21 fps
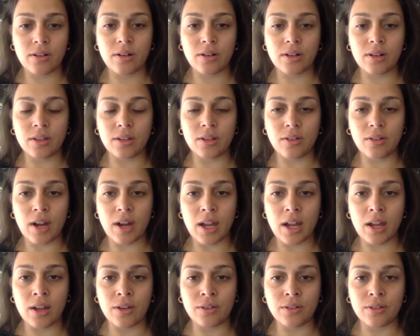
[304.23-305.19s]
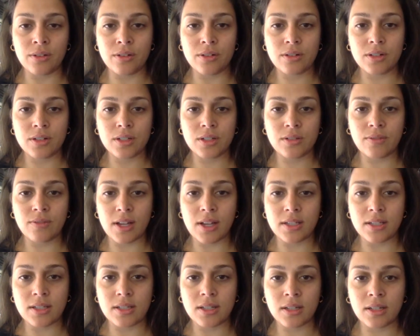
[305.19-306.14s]
or on the ground, just
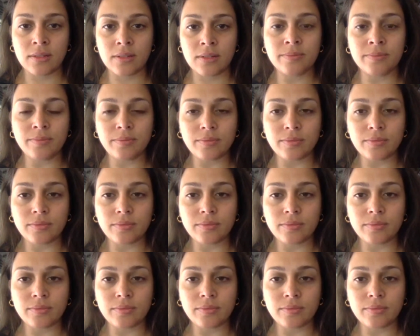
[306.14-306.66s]
resting.